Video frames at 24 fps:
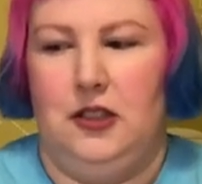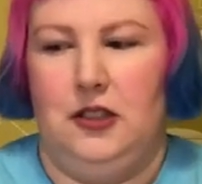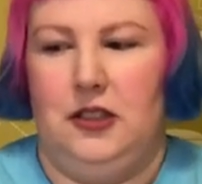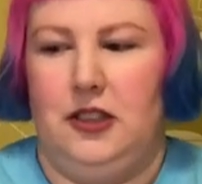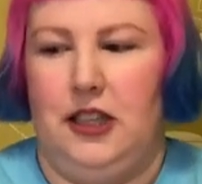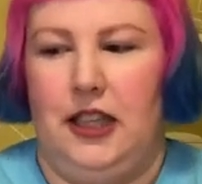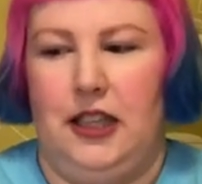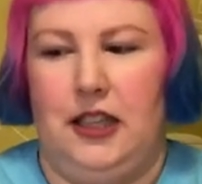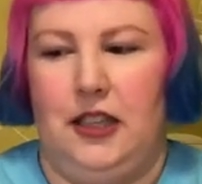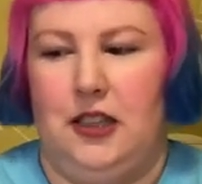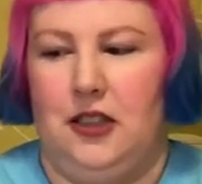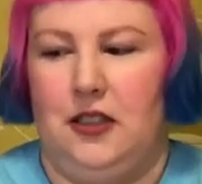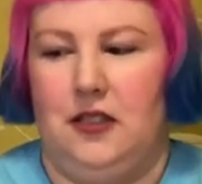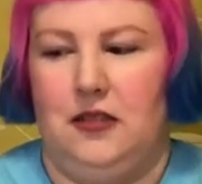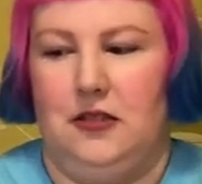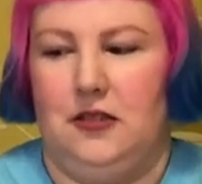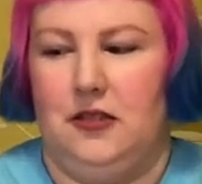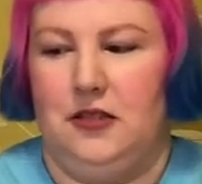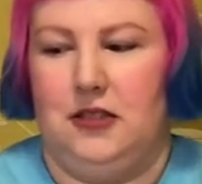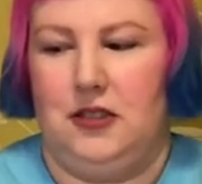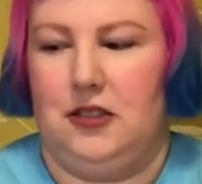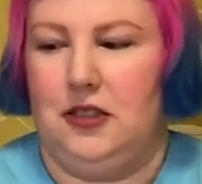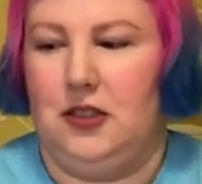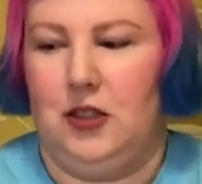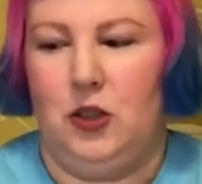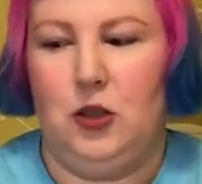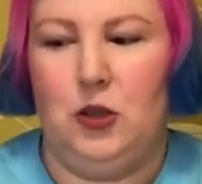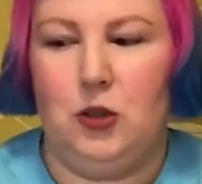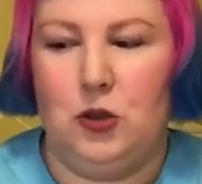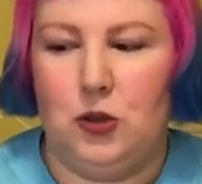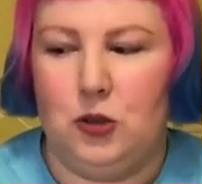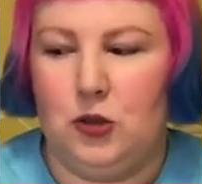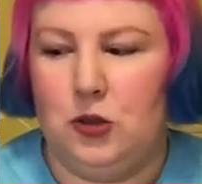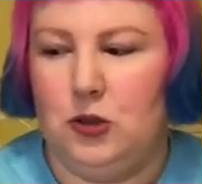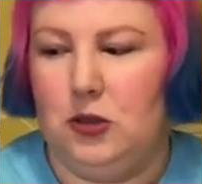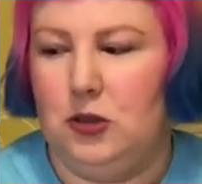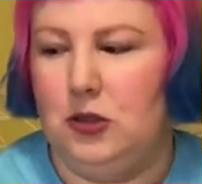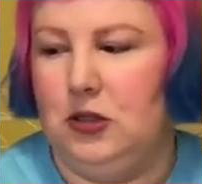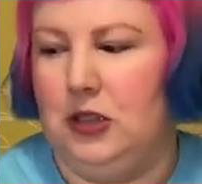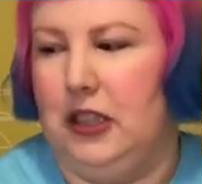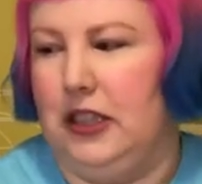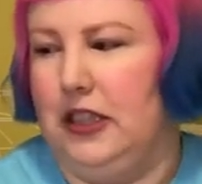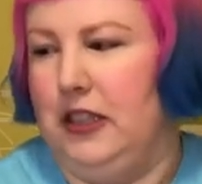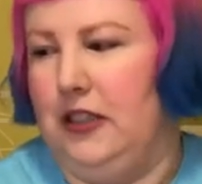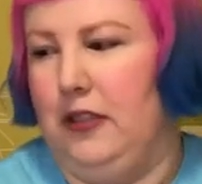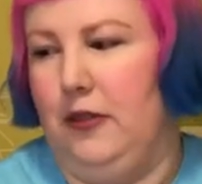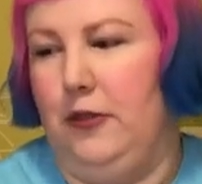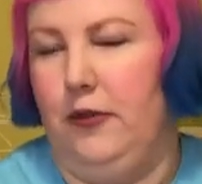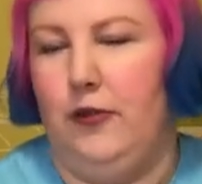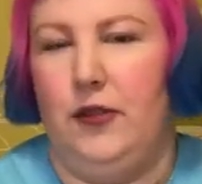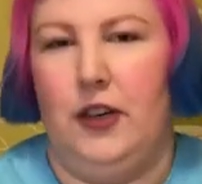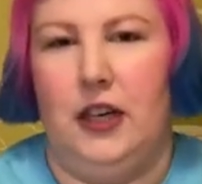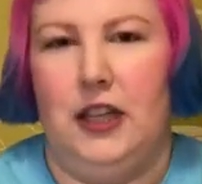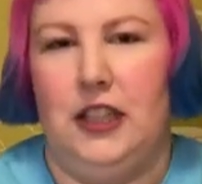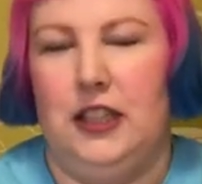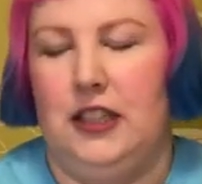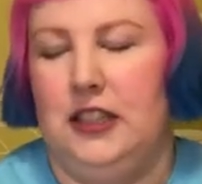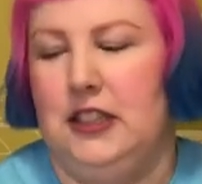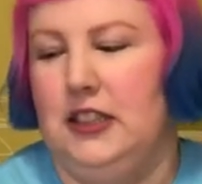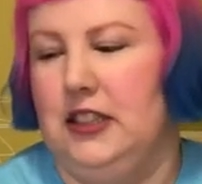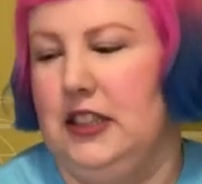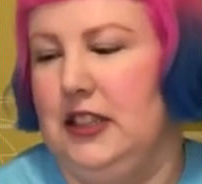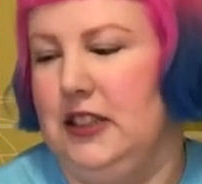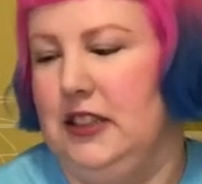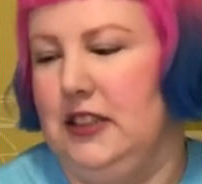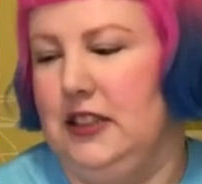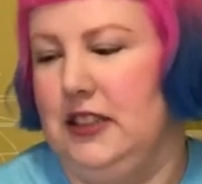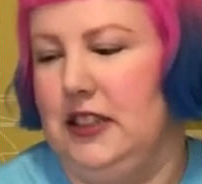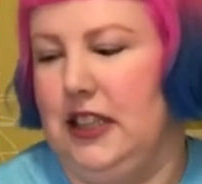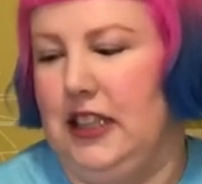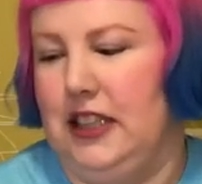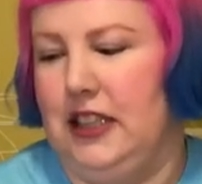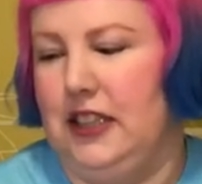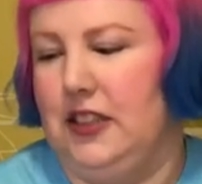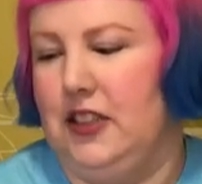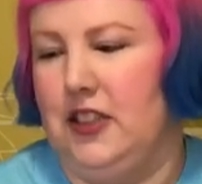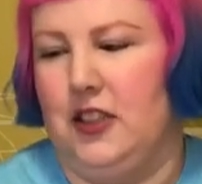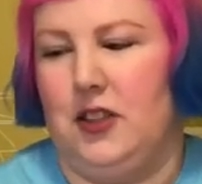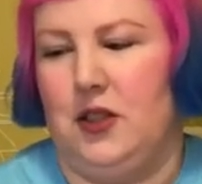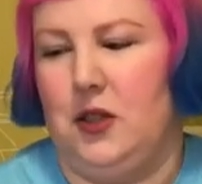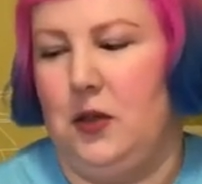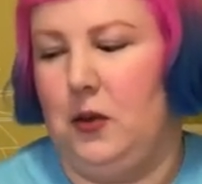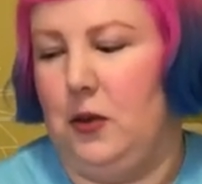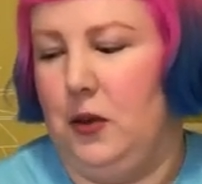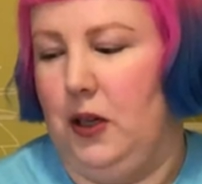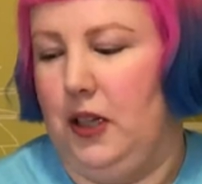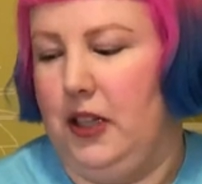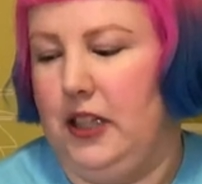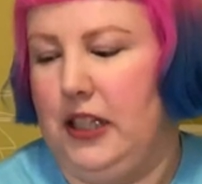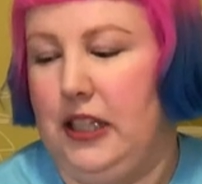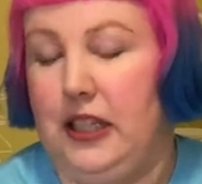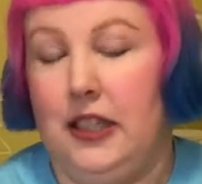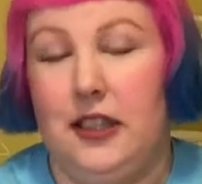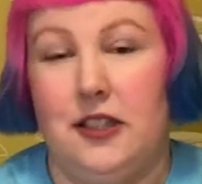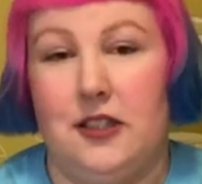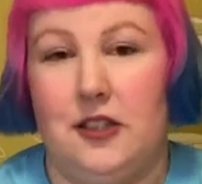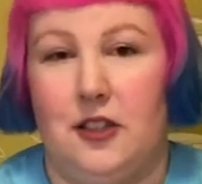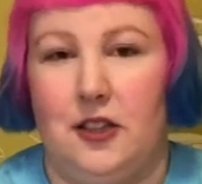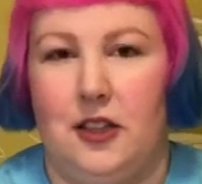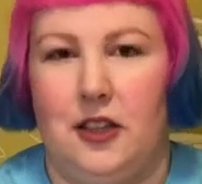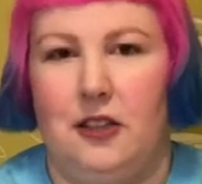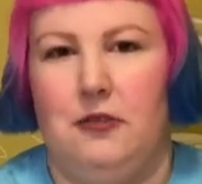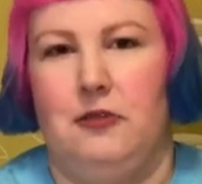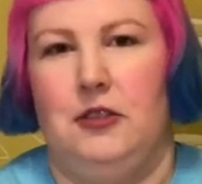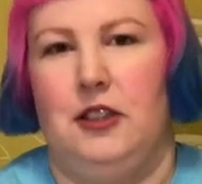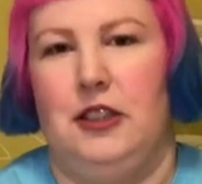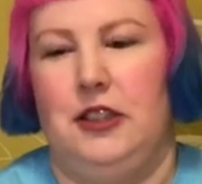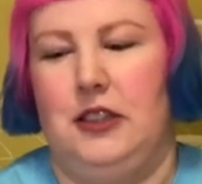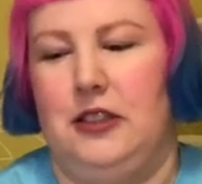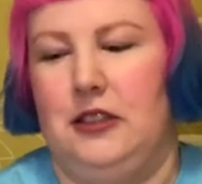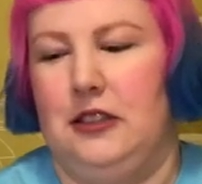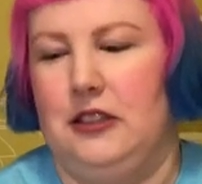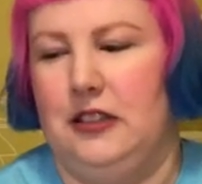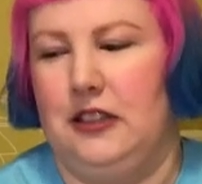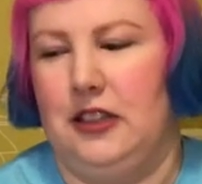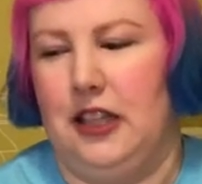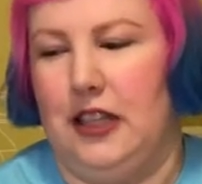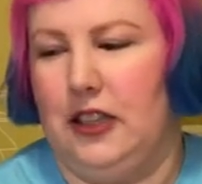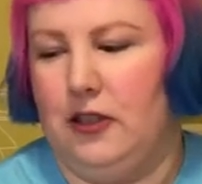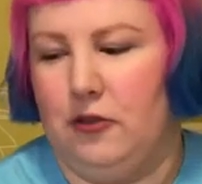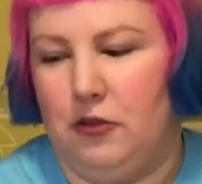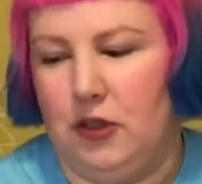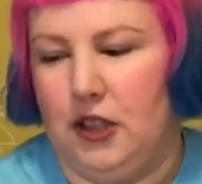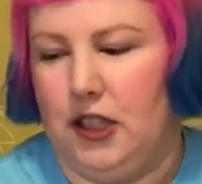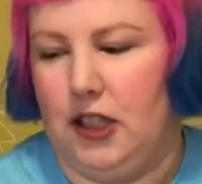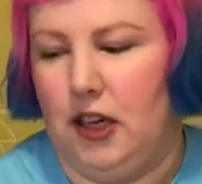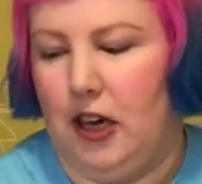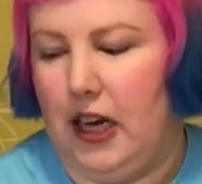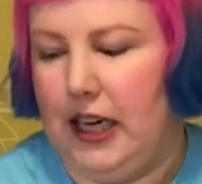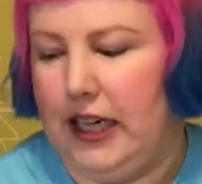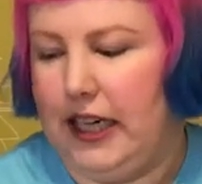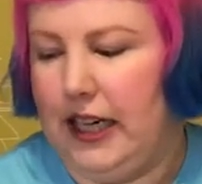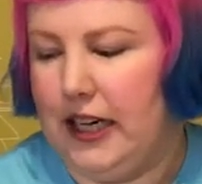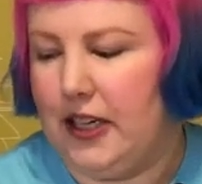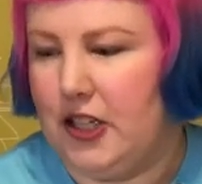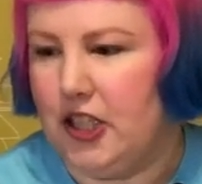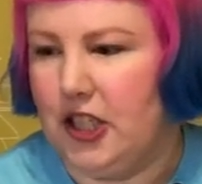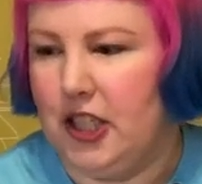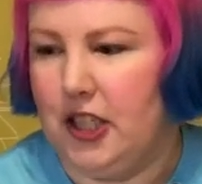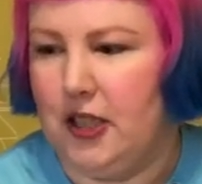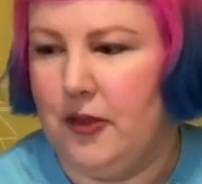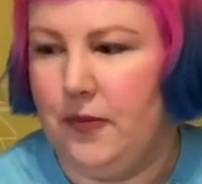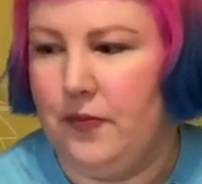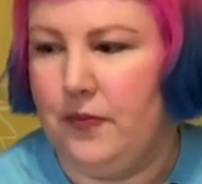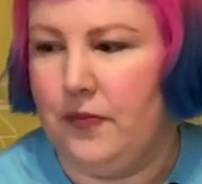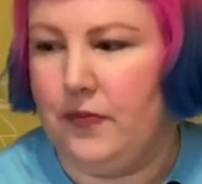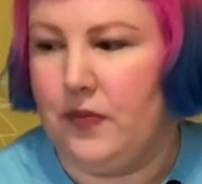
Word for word: like cool and fun and like just quirky. So they really like really eye catching.